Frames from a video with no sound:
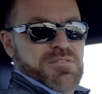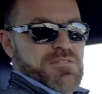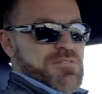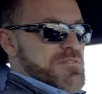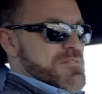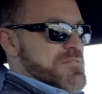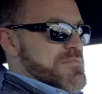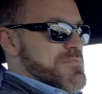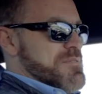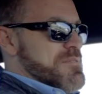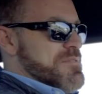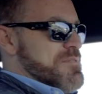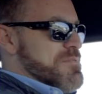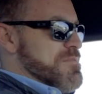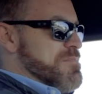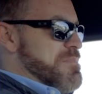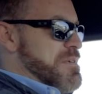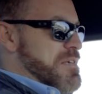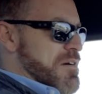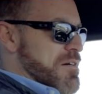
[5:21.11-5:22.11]
to
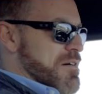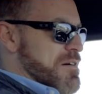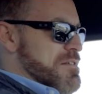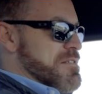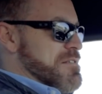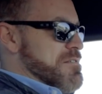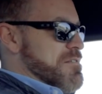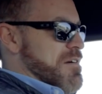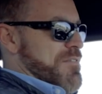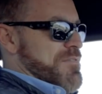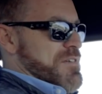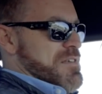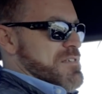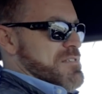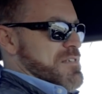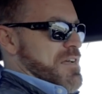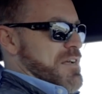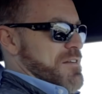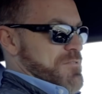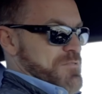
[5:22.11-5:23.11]
be on to driving a
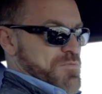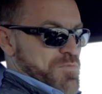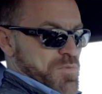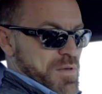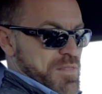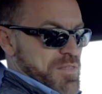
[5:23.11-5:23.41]
standard.